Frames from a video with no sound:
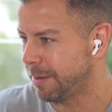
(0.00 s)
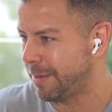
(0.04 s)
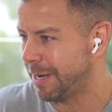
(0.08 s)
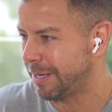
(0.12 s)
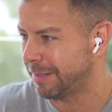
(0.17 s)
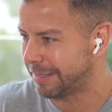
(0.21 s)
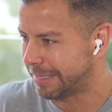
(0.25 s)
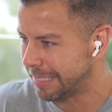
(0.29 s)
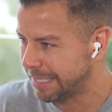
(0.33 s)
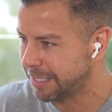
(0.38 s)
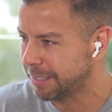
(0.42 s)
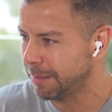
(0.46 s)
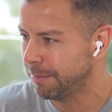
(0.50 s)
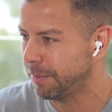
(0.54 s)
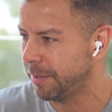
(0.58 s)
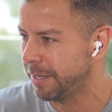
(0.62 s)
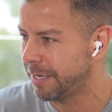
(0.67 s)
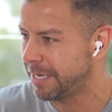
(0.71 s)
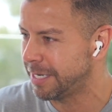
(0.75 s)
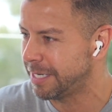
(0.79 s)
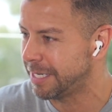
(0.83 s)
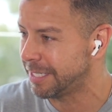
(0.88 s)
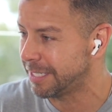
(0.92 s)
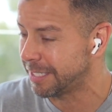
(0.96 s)
about
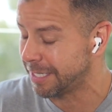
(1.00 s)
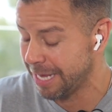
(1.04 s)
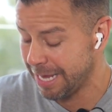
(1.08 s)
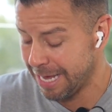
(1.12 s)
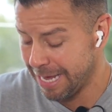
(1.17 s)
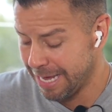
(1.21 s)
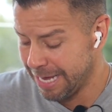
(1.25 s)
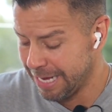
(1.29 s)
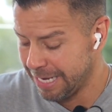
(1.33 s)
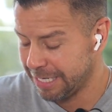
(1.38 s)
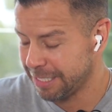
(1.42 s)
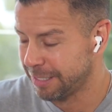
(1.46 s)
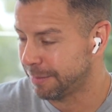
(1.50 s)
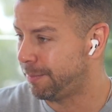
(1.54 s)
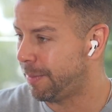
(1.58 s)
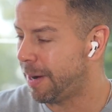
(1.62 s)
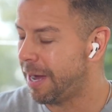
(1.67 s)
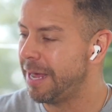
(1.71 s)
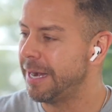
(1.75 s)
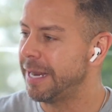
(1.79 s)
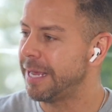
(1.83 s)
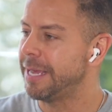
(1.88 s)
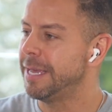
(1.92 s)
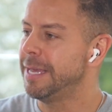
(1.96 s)
discipline in his, his
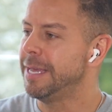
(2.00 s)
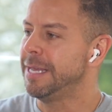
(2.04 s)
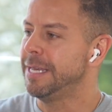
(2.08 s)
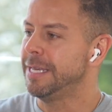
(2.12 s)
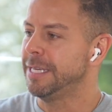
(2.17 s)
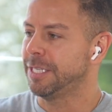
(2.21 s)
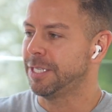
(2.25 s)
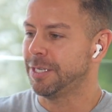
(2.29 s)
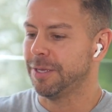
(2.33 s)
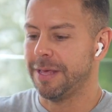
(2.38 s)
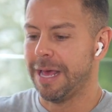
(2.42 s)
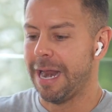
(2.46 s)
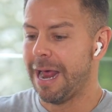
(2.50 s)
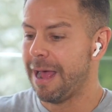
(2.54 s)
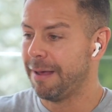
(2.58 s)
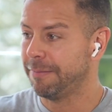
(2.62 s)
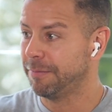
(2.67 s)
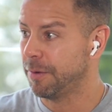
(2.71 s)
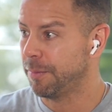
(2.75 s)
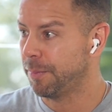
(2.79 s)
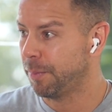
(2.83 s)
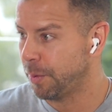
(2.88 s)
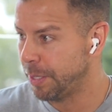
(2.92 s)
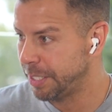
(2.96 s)
body, so that
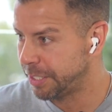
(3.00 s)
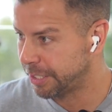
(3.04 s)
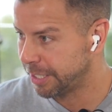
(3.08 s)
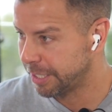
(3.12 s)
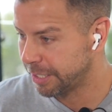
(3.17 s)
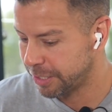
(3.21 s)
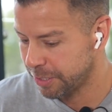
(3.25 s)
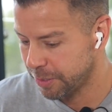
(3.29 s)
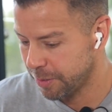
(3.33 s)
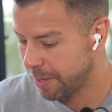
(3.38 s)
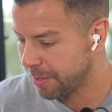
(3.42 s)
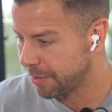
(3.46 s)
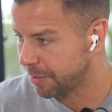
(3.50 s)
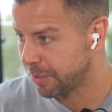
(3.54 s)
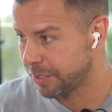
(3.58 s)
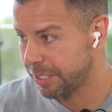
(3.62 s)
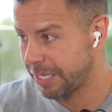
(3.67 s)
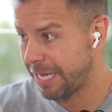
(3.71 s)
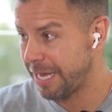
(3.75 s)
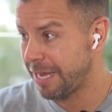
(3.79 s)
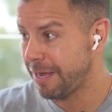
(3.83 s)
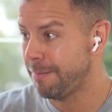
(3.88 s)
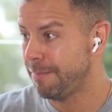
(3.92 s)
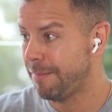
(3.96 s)
after preaching to others,
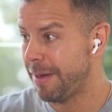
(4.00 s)
he